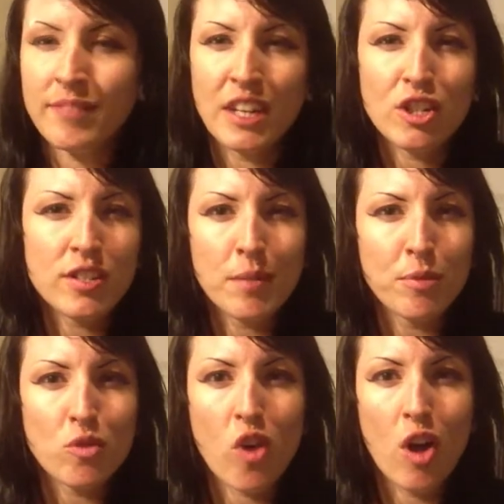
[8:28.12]
it's just
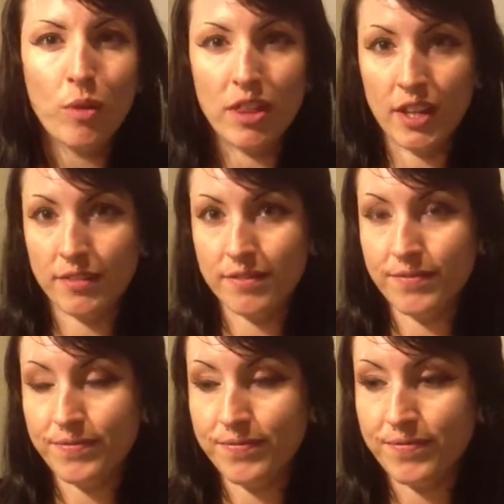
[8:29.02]
something wrong with it.
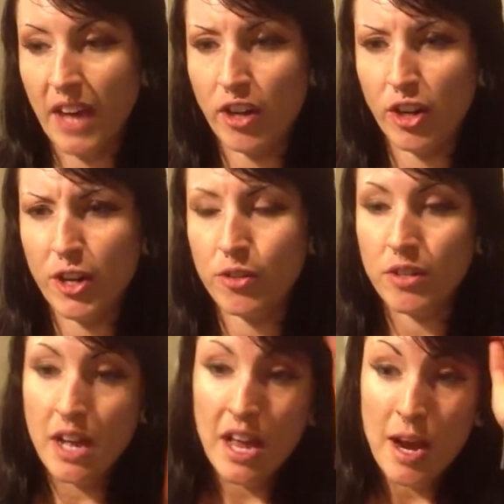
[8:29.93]
I don't know.
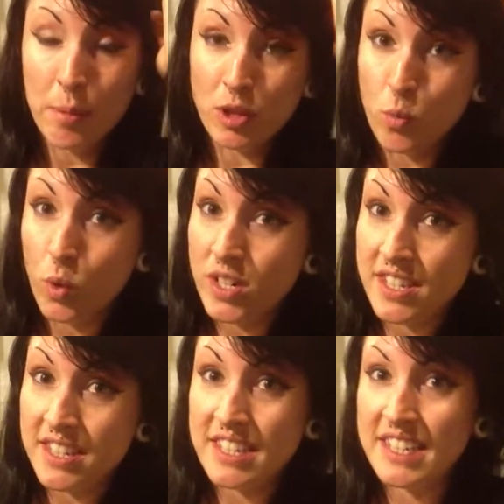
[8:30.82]
But the ones
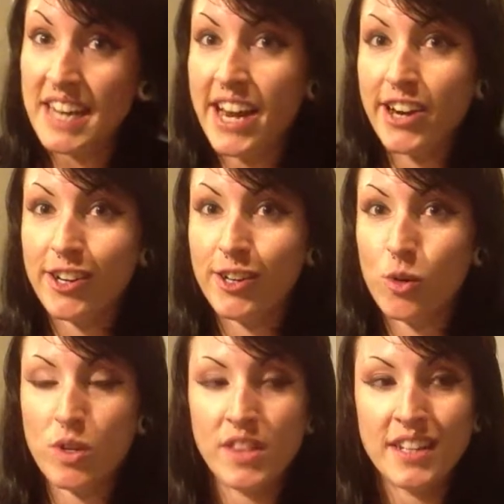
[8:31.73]
that stare,
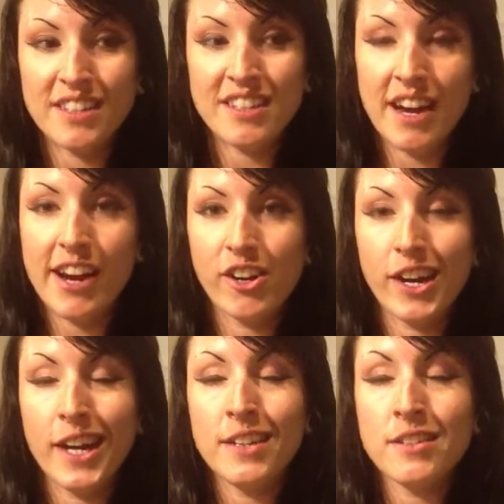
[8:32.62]
when they stare,
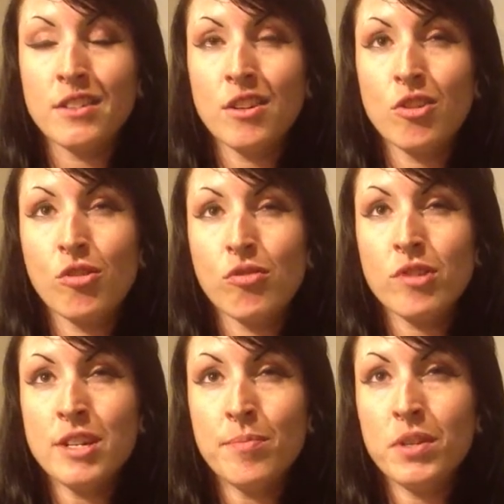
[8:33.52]
it is the
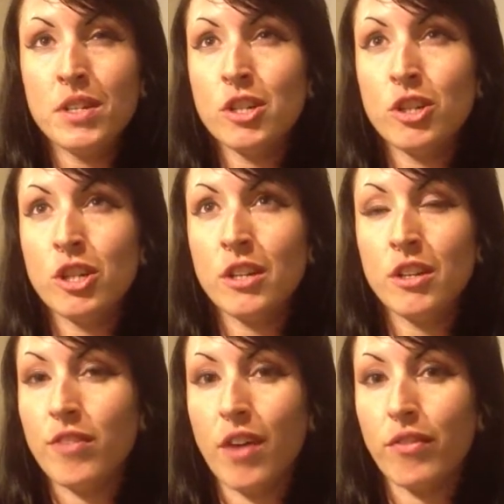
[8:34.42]
creepiest shit
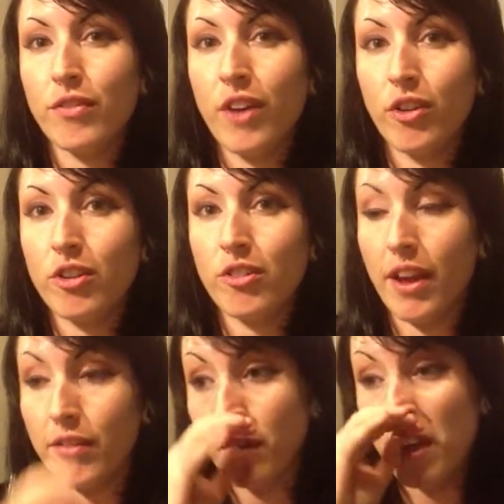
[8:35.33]
you've ever felt in your
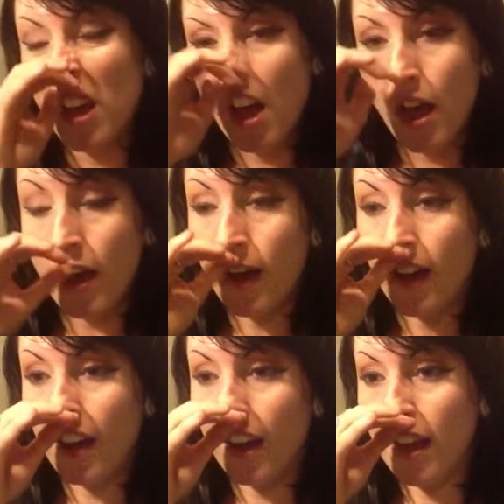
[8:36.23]
life.
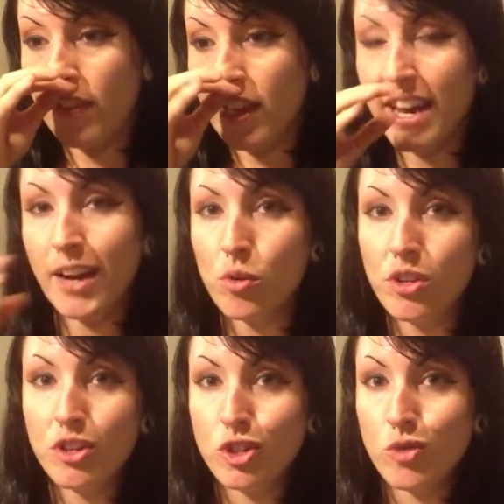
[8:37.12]
They can't
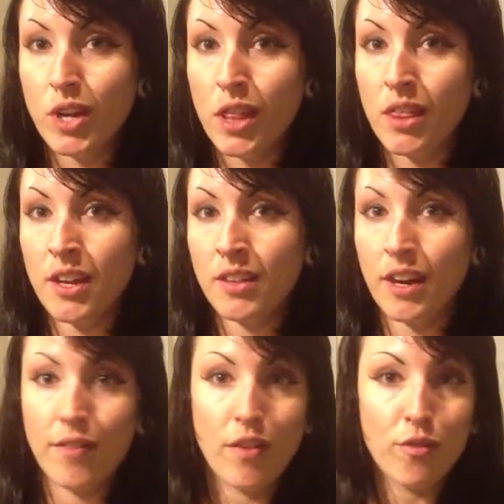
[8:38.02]
really do anything that
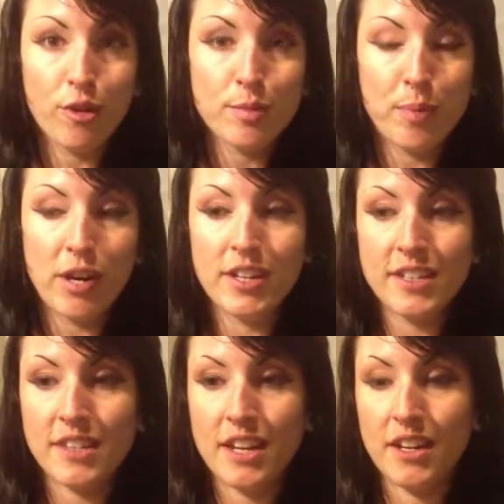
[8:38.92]
I've ever
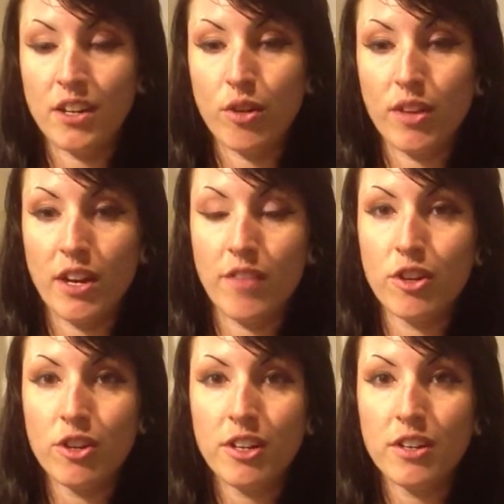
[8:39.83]
experienced. They never,